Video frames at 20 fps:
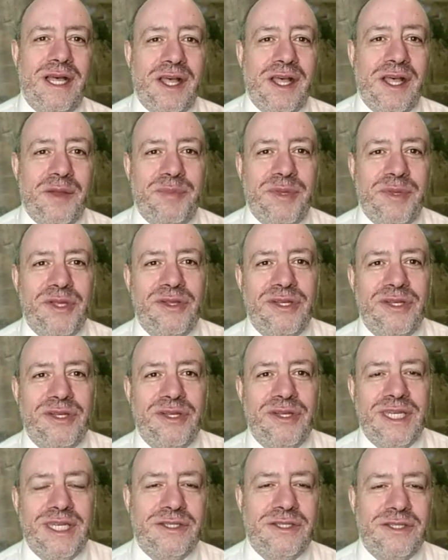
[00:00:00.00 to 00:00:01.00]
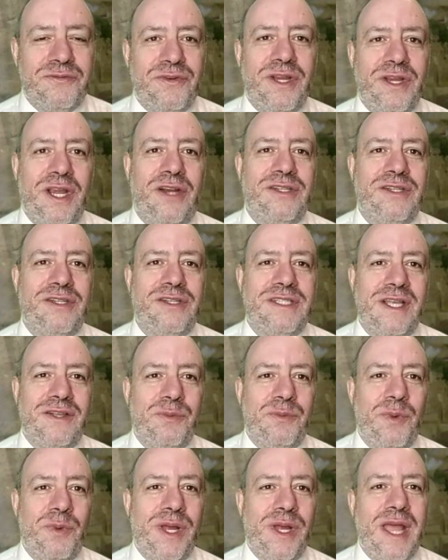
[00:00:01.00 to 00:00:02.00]
abilities, to free ourselves
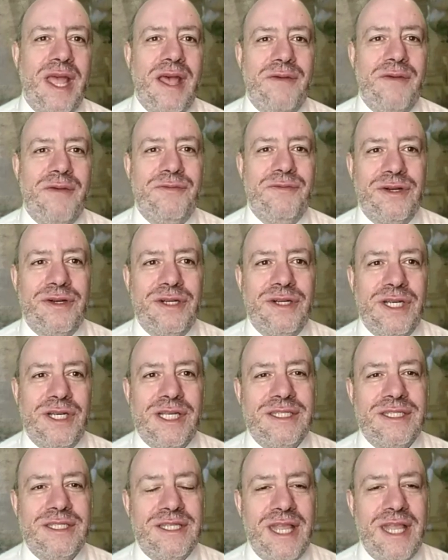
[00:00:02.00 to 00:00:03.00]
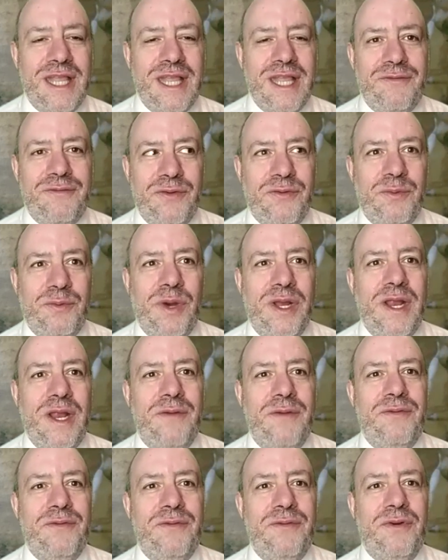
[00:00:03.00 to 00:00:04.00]
from whatever slavery, from
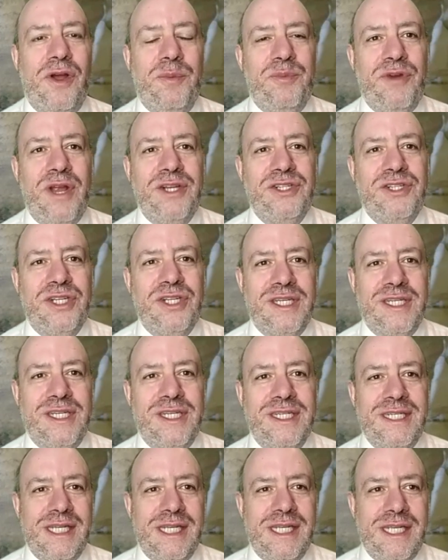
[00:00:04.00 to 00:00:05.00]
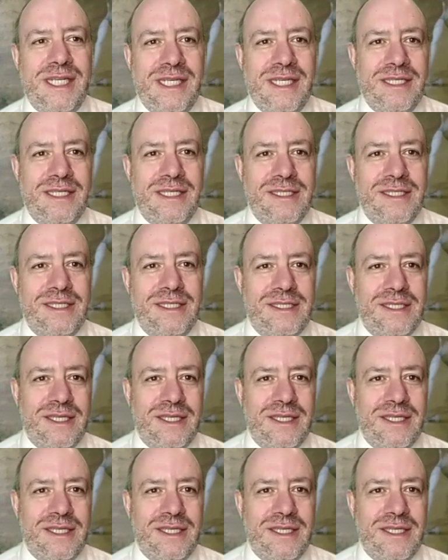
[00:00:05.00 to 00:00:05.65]
whatever oppression is